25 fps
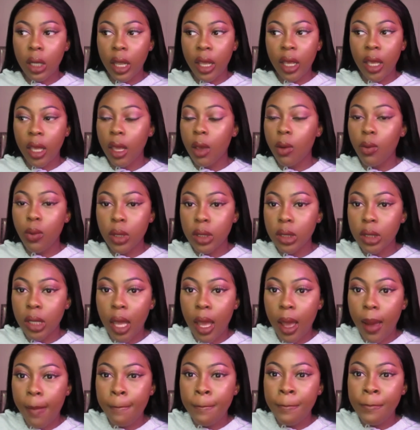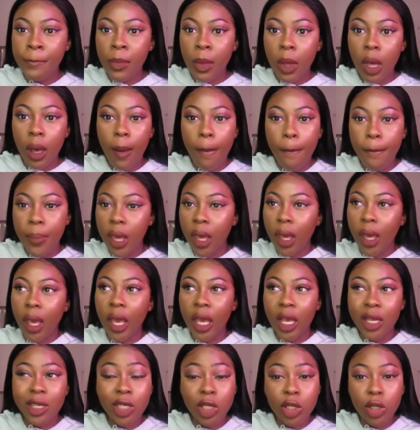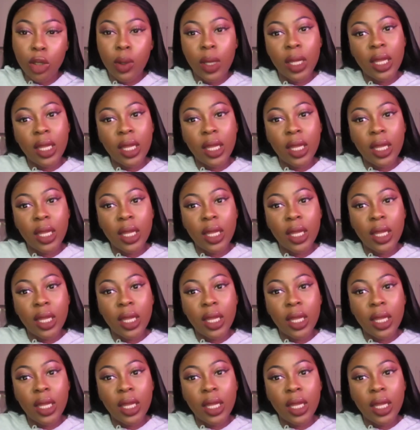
Like, it was not a big issue,